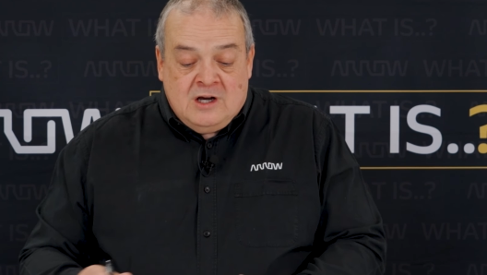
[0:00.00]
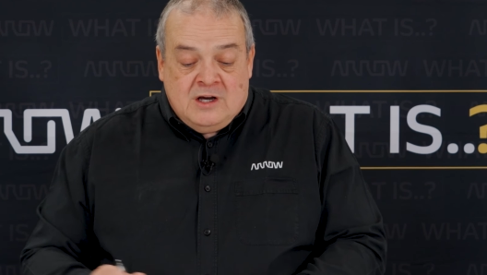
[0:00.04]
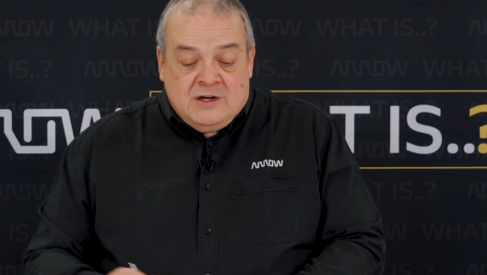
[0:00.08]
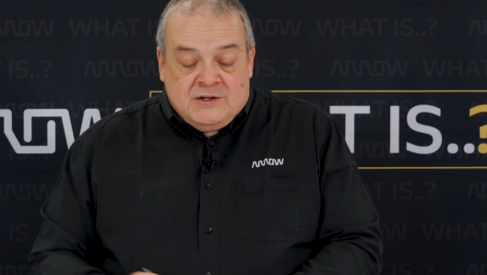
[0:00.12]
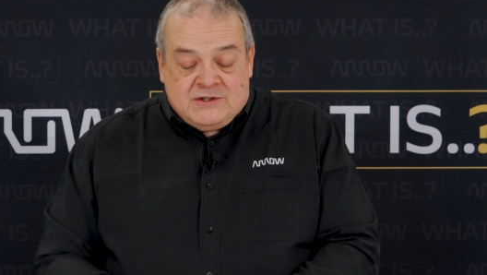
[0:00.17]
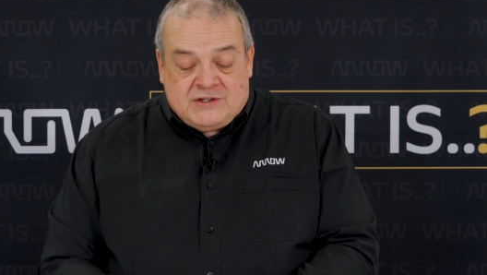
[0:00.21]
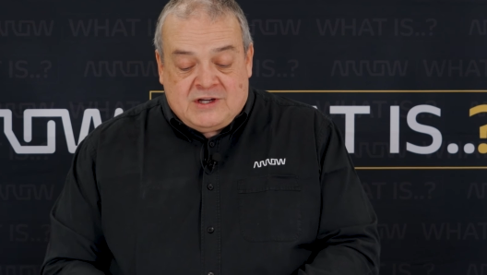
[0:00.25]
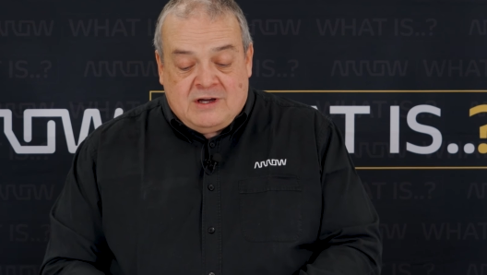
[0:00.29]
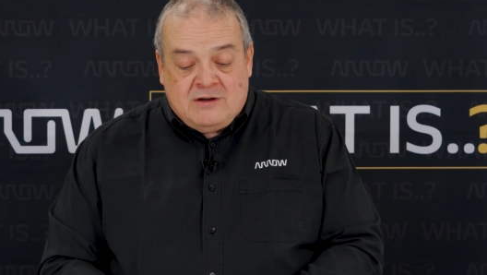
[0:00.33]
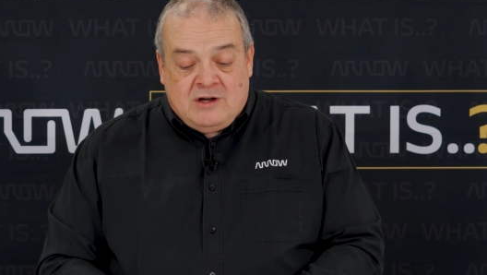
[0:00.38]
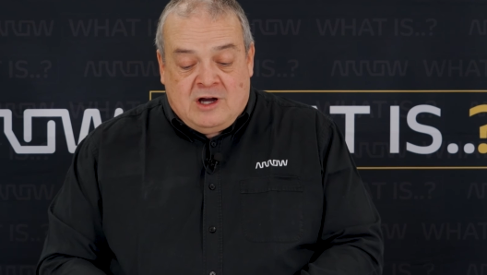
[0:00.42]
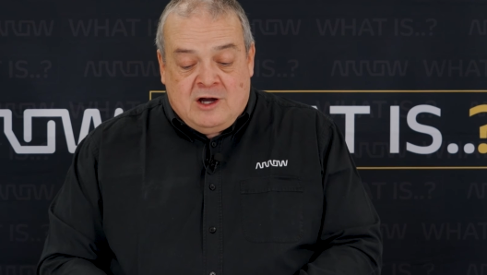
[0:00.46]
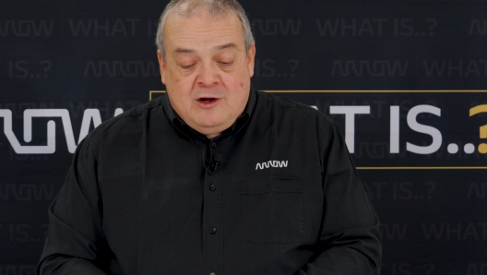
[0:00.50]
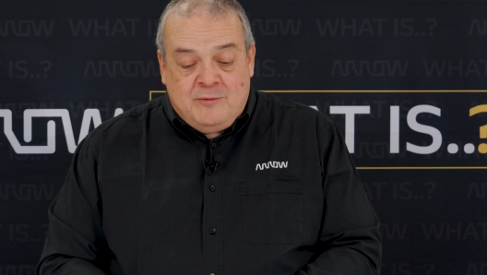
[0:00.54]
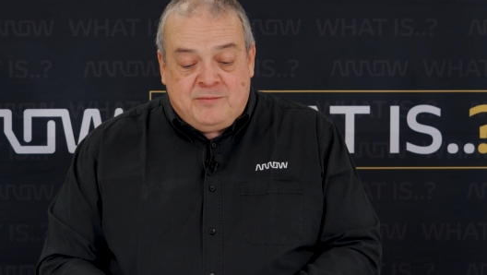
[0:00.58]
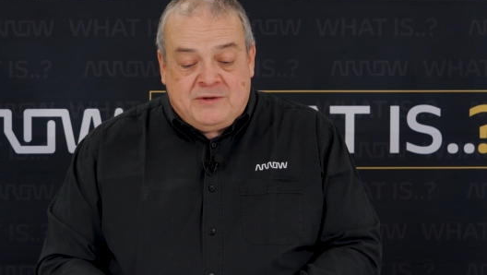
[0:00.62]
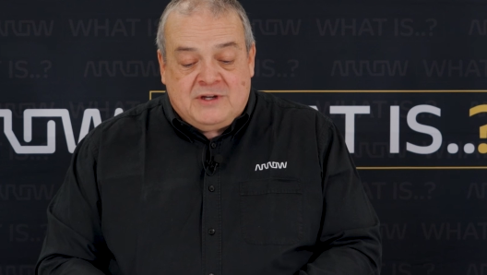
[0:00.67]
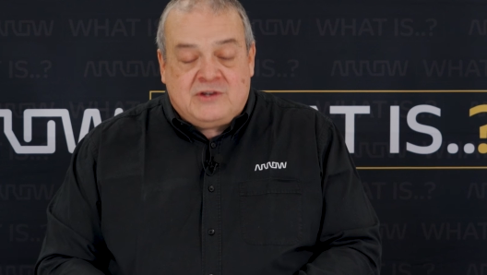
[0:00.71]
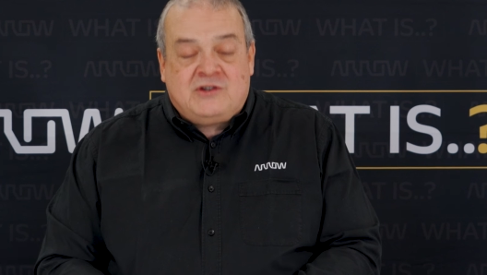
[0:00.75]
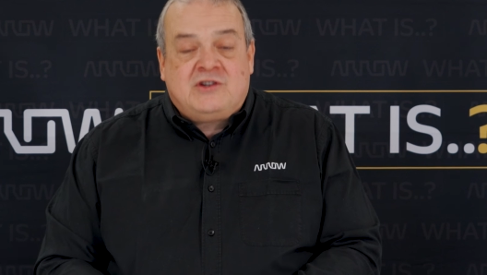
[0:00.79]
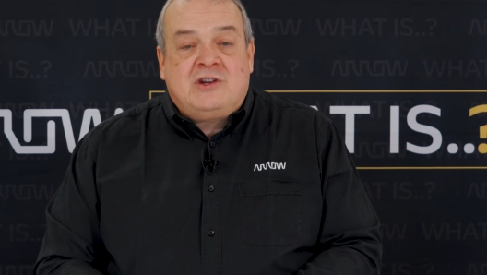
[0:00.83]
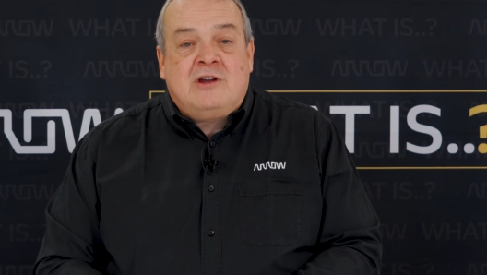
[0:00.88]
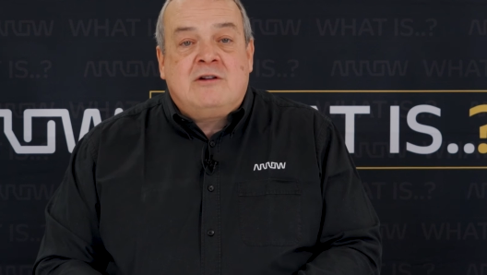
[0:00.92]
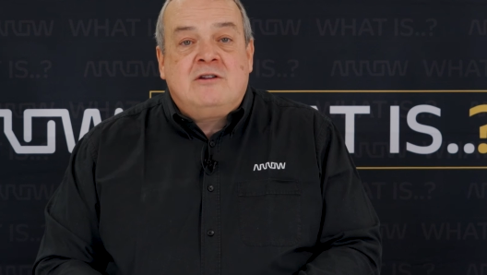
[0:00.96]
So I hope
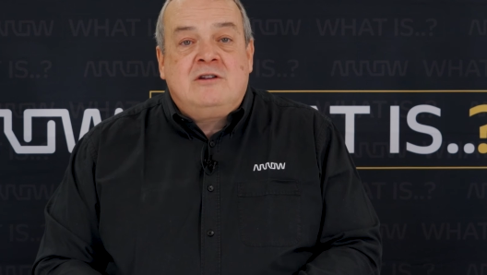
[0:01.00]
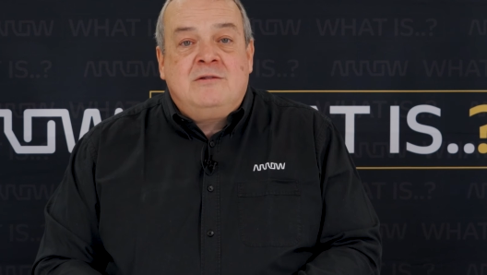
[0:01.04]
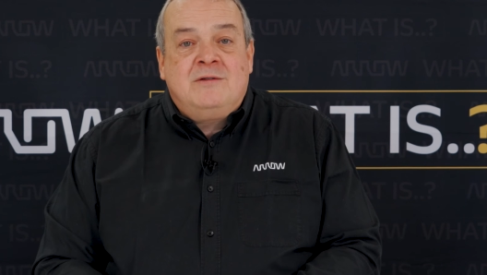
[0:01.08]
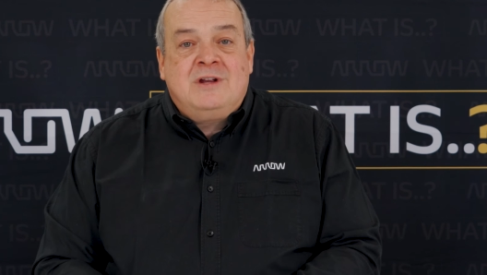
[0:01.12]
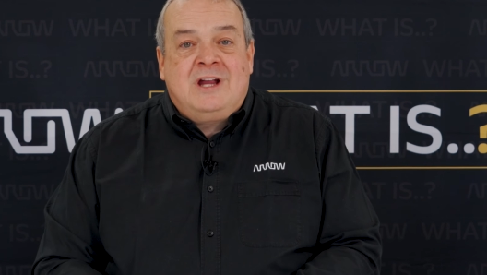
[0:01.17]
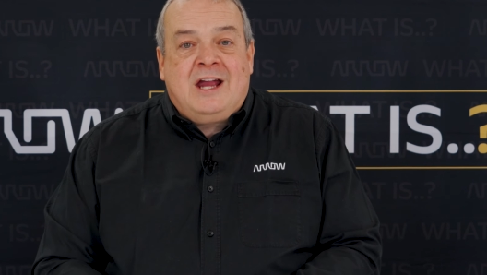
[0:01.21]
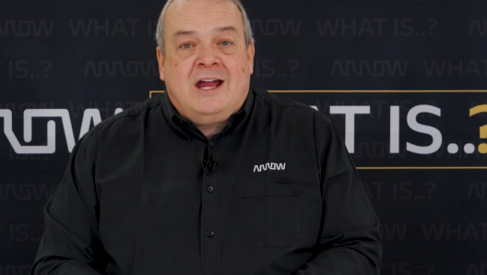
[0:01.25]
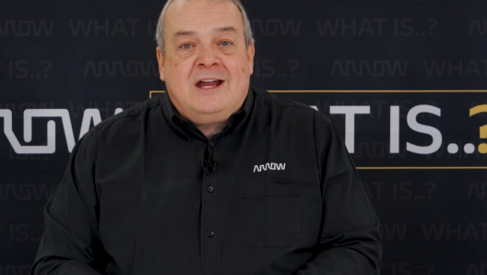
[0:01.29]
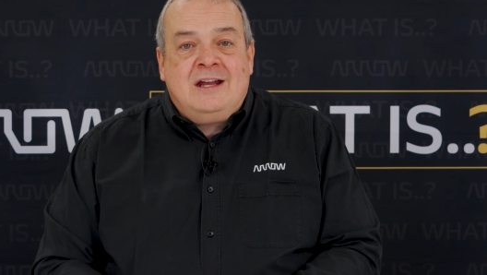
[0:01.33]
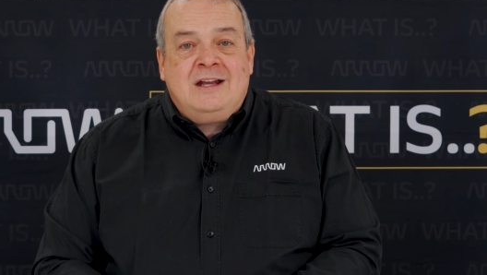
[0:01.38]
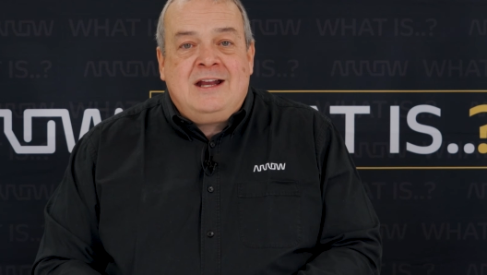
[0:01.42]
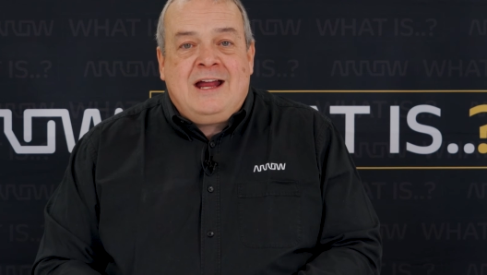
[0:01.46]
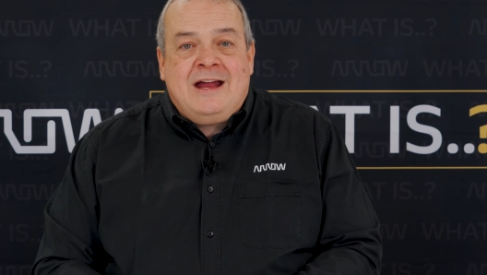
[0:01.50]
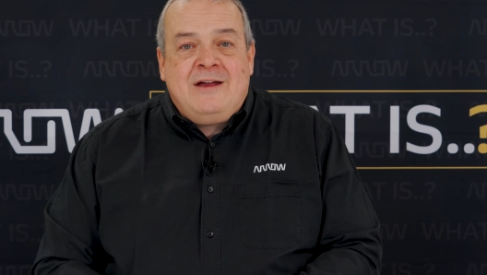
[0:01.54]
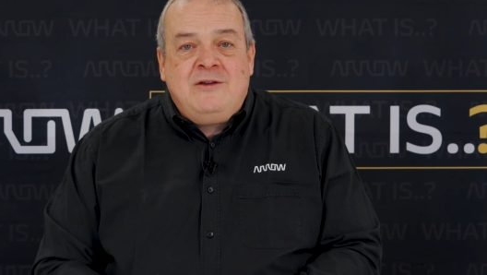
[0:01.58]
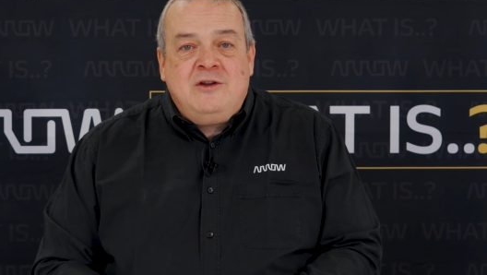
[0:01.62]
that's shown you again how